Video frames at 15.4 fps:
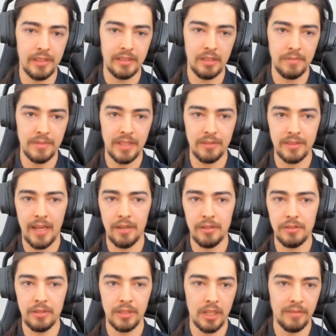It comes down to how
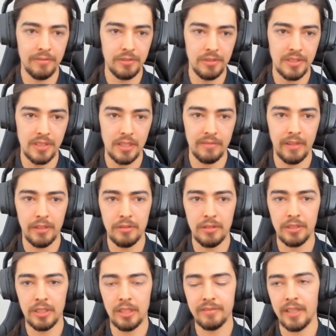you look after yourself, how you
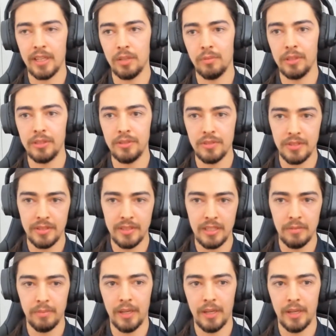look after how well you sleep,